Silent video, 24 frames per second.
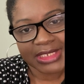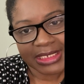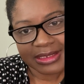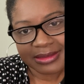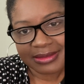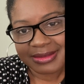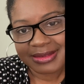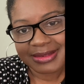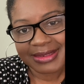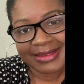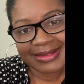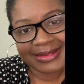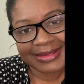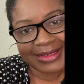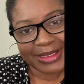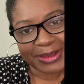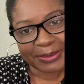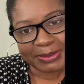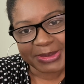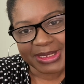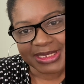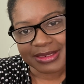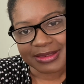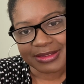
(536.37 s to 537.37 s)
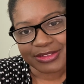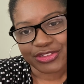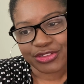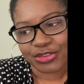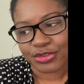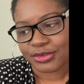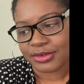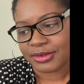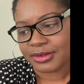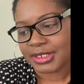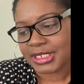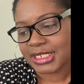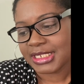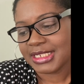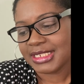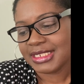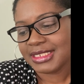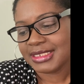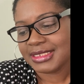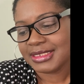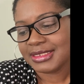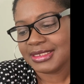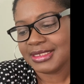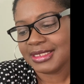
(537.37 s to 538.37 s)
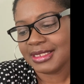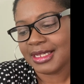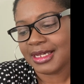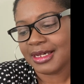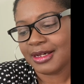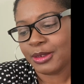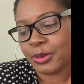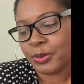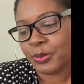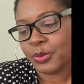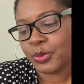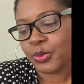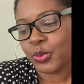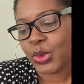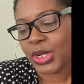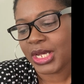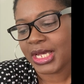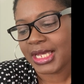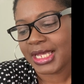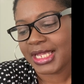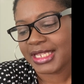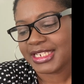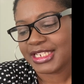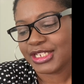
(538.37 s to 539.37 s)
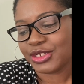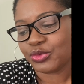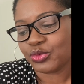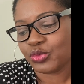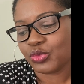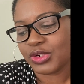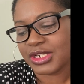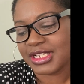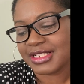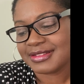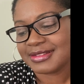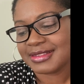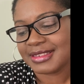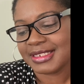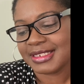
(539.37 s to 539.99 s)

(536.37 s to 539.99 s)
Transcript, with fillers: she sent me this, y'all. The Unwind and Rest